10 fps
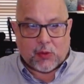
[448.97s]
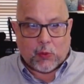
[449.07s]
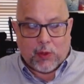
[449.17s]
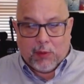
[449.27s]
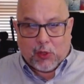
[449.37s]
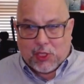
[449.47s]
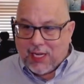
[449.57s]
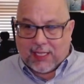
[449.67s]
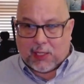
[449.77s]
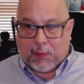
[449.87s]
When Moshe
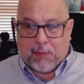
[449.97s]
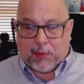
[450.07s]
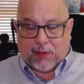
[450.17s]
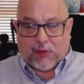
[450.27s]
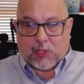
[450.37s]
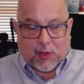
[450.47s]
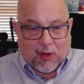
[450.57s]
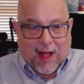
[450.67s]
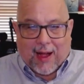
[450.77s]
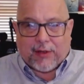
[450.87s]
led the people of Israel
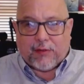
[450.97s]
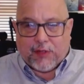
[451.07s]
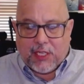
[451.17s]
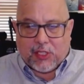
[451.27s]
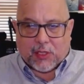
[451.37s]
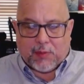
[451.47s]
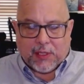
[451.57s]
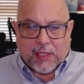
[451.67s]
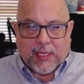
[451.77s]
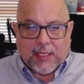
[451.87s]
out of Egypt
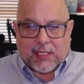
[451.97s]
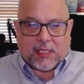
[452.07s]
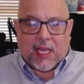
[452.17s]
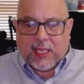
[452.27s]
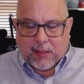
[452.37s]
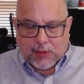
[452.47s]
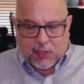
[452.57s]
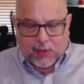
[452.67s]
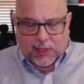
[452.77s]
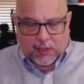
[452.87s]
to take them
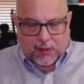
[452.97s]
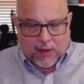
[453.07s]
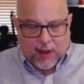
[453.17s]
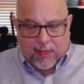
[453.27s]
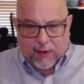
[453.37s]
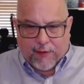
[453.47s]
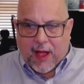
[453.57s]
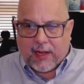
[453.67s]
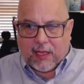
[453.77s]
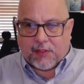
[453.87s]
to the, the
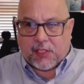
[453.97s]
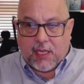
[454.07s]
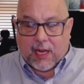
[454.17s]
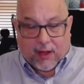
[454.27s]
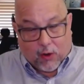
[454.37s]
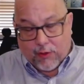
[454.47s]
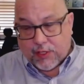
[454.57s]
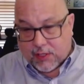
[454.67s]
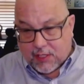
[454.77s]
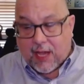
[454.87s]
valley of Sinai, or the
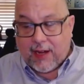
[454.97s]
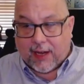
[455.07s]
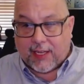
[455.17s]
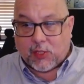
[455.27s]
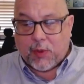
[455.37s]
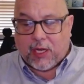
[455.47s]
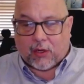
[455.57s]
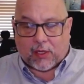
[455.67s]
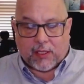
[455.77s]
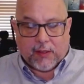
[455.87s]
Sinai as we
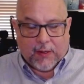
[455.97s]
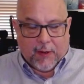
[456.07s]
call it,